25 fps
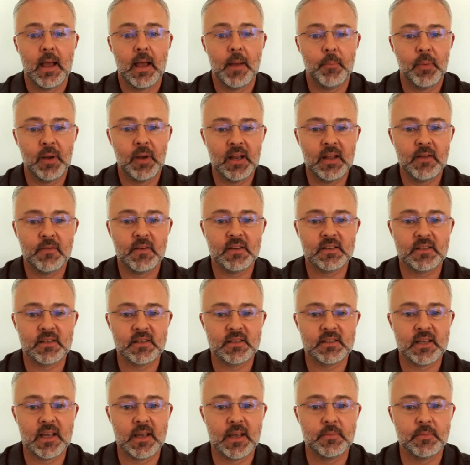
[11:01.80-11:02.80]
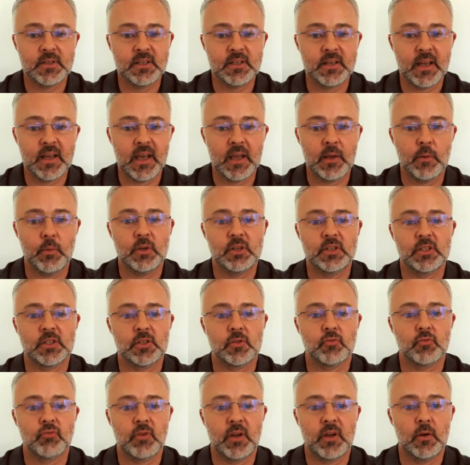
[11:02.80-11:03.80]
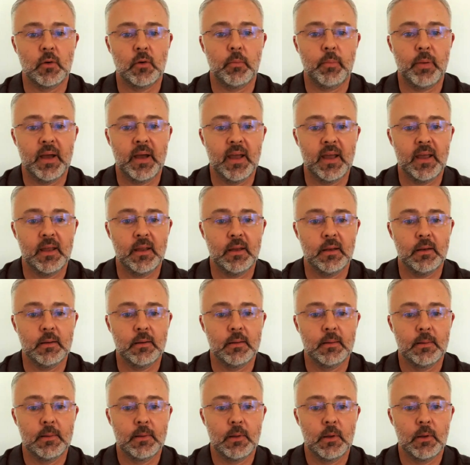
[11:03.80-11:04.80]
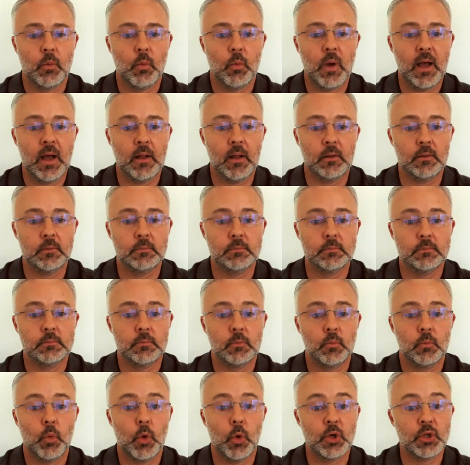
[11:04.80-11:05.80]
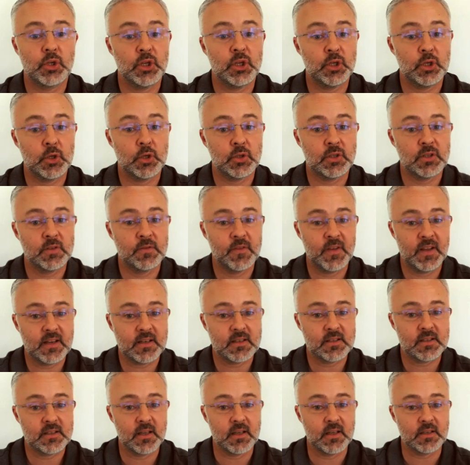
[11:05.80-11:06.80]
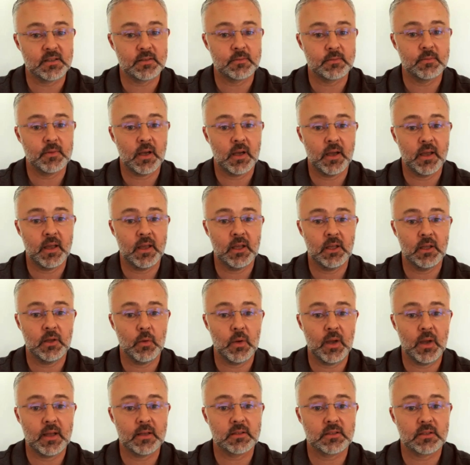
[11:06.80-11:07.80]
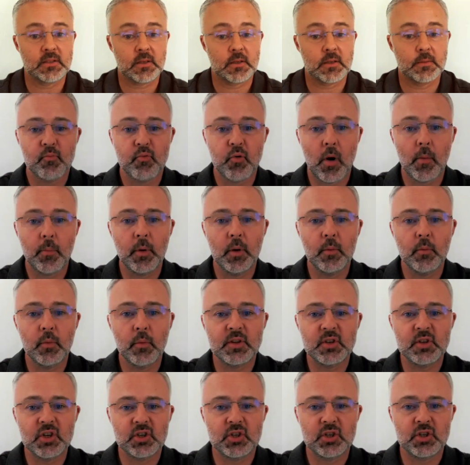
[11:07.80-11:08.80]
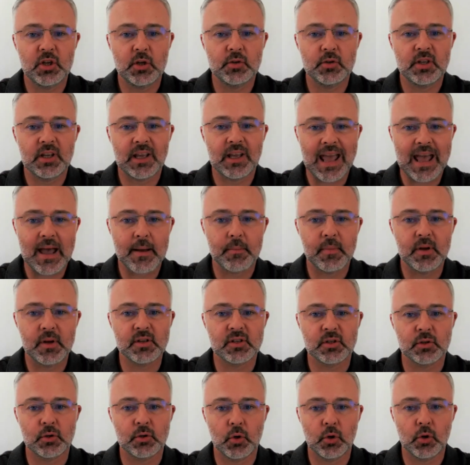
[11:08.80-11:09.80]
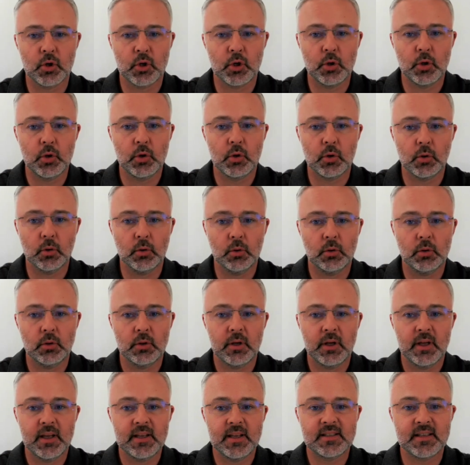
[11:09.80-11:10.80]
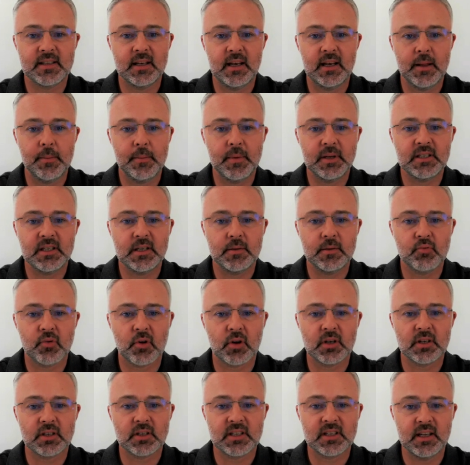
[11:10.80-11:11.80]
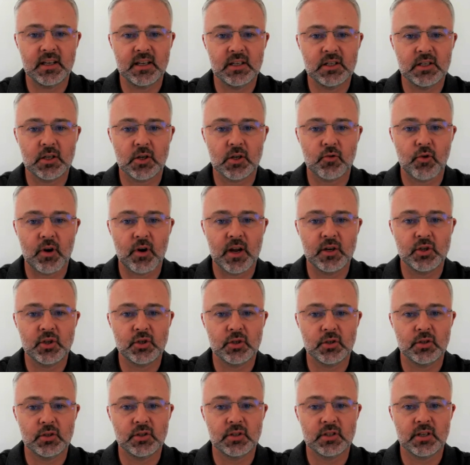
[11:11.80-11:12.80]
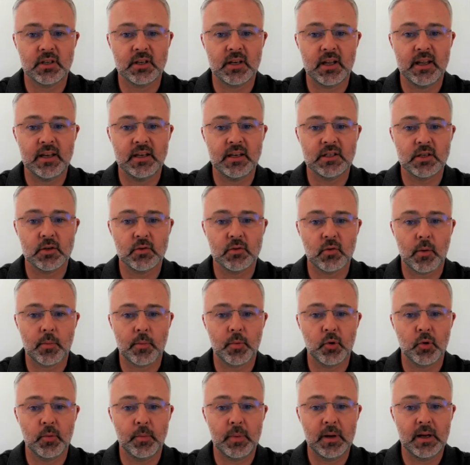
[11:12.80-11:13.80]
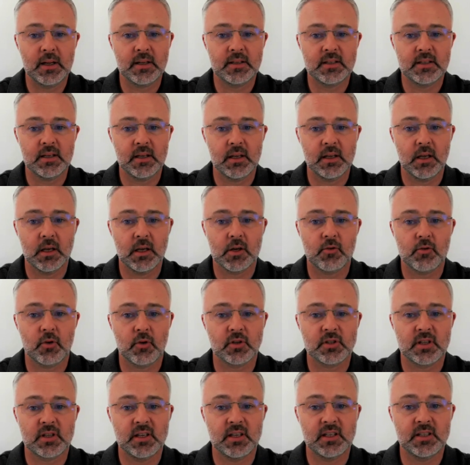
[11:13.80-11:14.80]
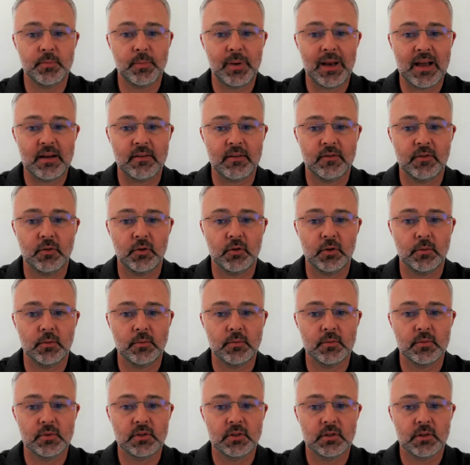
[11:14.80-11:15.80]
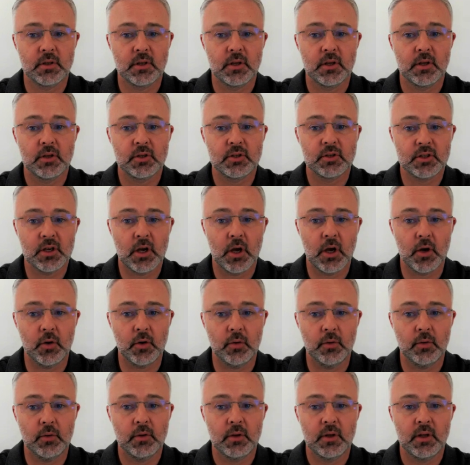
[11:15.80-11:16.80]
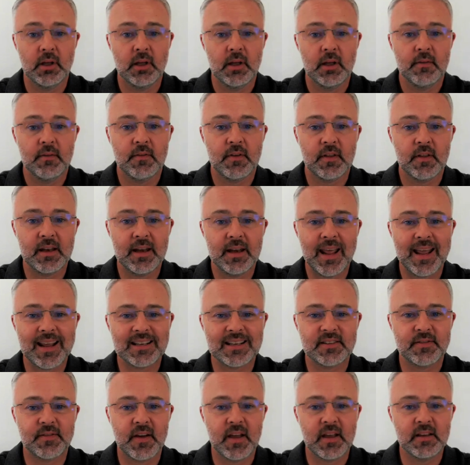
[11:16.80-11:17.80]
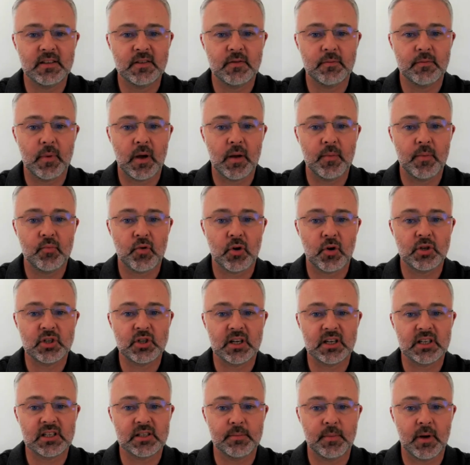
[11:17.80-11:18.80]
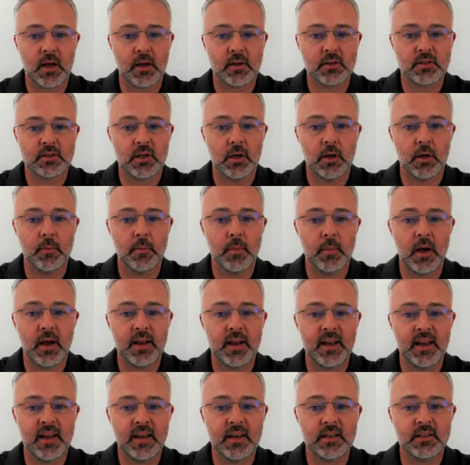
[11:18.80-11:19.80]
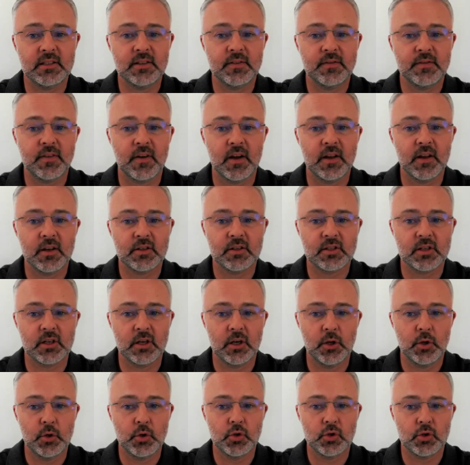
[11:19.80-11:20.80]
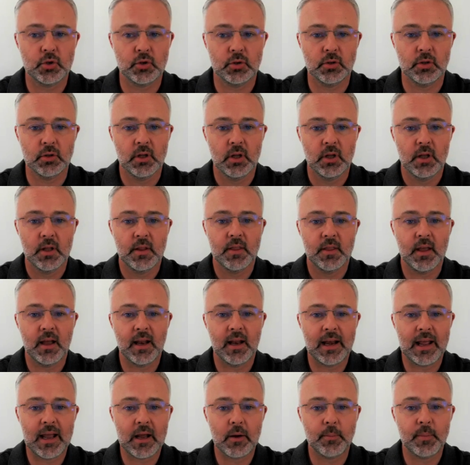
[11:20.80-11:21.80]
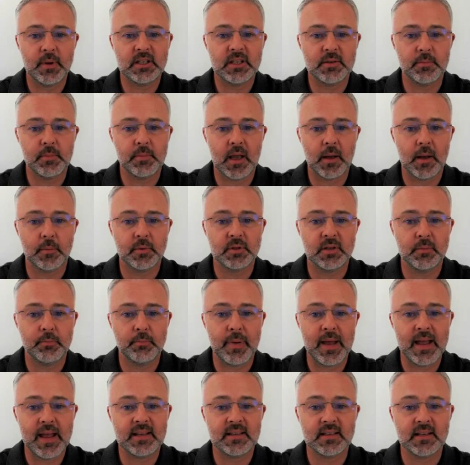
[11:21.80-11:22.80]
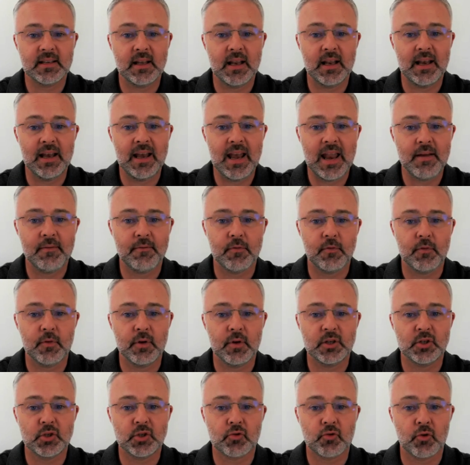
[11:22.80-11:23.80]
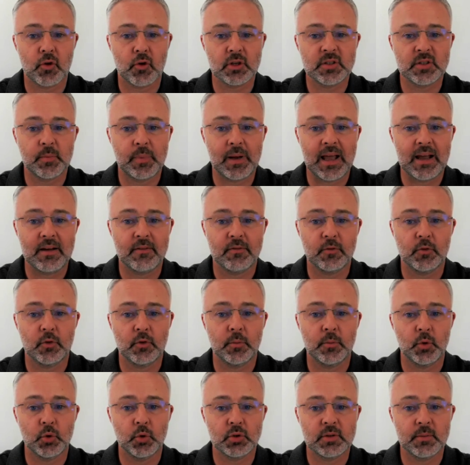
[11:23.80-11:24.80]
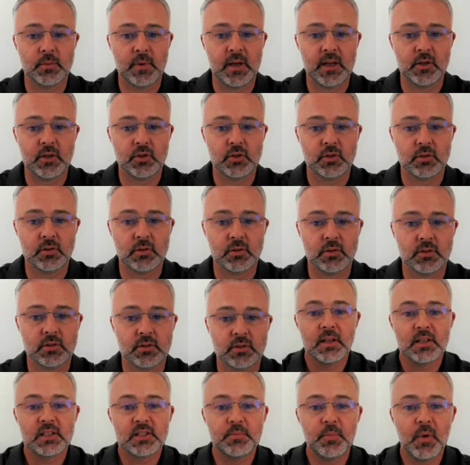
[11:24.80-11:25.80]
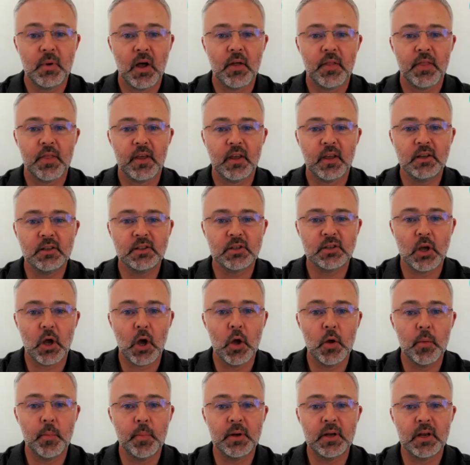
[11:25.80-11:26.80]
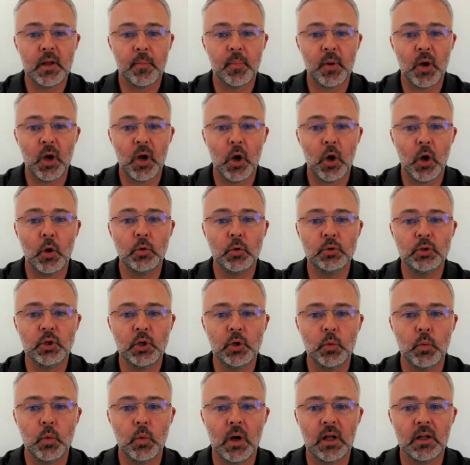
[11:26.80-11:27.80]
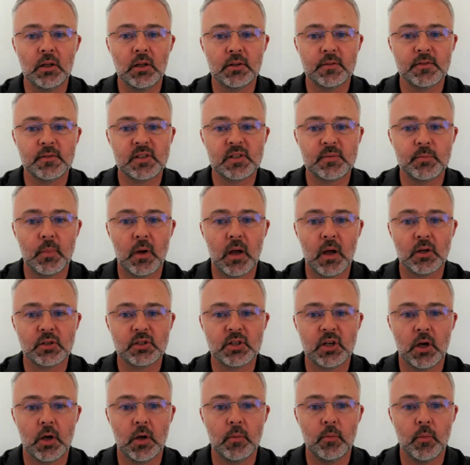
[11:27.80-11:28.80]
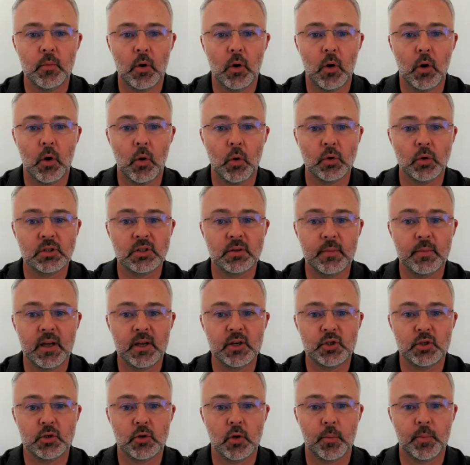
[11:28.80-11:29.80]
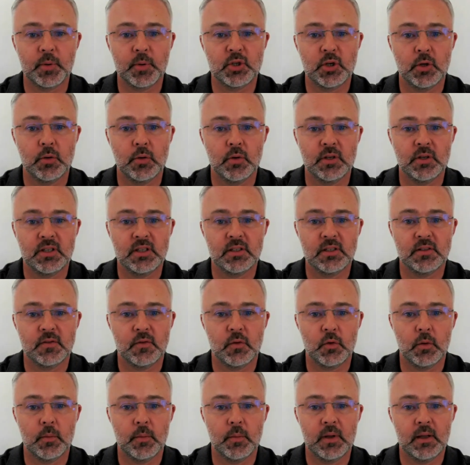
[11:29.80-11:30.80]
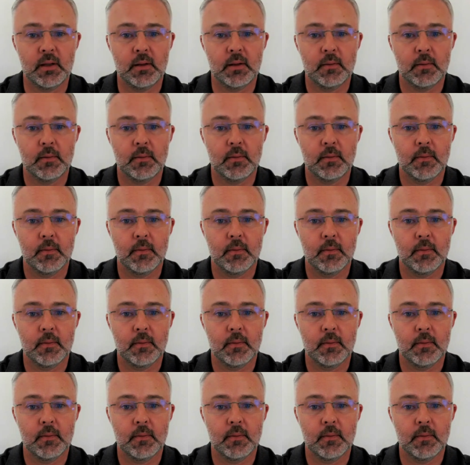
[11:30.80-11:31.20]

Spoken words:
I believe it's the same today, which is a real pain. Well, what do you do to fix this, I hear you ask. The problem with just using Amazon or Google is the limited product integrations and interoperability across these platforms. So, for the next phase of my project Smart Home, I needed to find a solution that allowed me to be able to better leverage cross-platform automations. SmartThings opened up a whole new world of smart home automation opportunities for me.